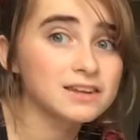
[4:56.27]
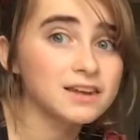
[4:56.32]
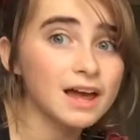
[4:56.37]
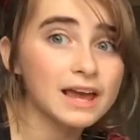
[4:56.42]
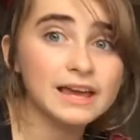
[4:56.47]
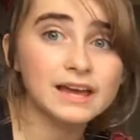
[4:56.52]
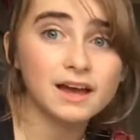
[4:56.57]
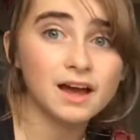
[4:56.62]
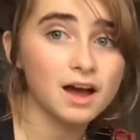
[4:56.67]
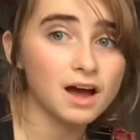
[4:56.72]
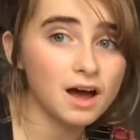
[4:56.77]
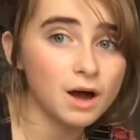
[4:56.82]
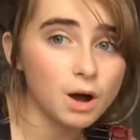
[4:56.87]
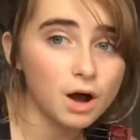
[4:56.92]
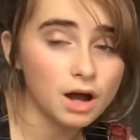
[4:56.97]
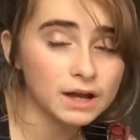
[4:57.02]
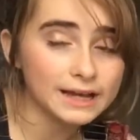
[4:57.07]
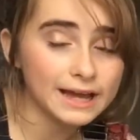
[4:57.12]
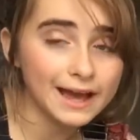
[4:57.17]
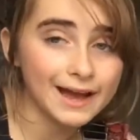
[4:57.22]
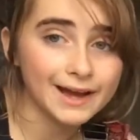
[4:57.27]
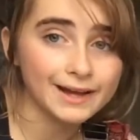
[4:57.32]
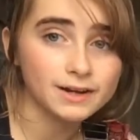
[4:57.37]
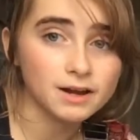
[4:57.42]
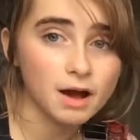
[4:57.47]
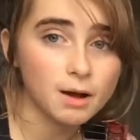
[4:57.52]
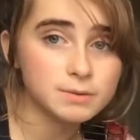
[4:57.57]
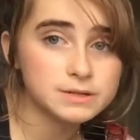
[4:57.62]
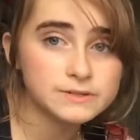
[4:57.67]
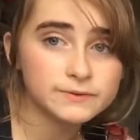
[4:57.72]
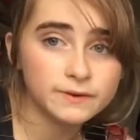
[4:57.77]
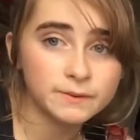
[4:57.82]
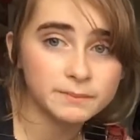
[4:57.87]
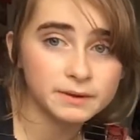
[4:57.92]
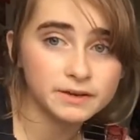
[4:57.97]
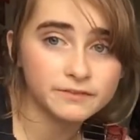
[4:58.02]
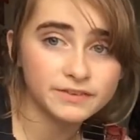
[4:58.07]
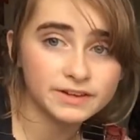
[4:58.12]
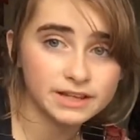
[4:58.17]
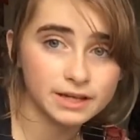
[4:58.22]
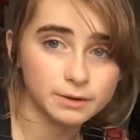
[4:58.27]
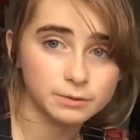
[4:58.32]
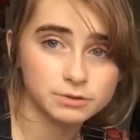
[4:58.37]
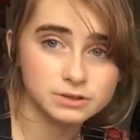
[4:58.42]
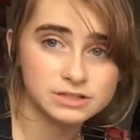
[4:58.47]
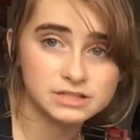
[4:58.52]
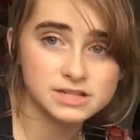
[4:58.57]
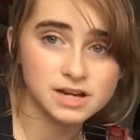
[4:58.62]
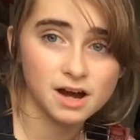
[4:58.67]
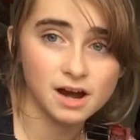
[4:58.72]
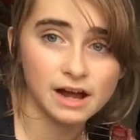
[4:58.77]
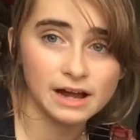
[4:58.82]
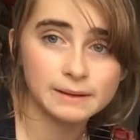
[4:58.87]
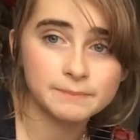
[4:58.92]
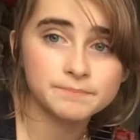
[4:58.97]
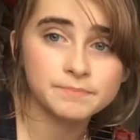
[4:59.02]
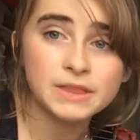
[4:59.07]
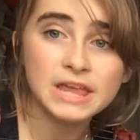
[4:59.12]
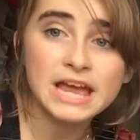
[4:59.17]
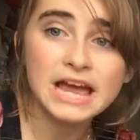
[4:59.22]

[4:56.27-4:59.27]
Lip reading: Like again, I was filming a video one time